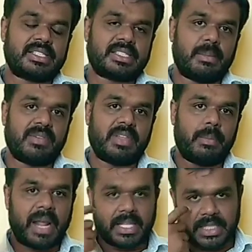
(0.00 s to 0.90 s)
some of the
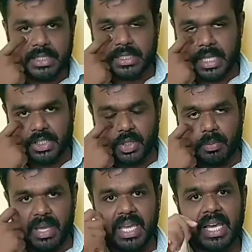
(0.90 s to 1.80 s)
branches, they
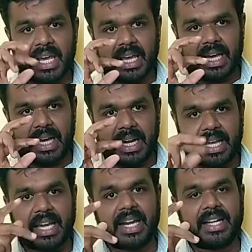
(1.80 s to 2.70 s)
should be
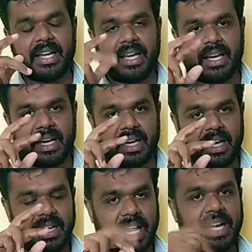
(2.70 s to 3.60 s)

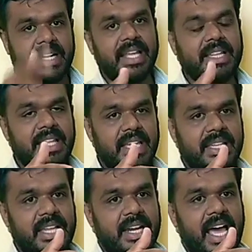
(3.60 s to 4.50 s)
correcting
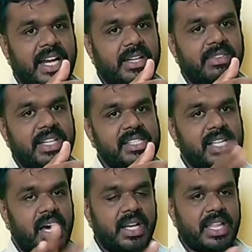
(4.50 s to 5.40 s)
that activities,
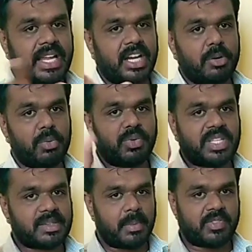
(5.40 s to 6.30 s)
or they can remove the
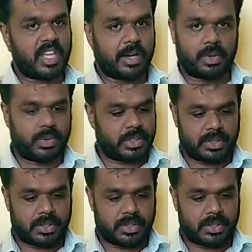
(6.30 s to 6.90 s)
some of the account.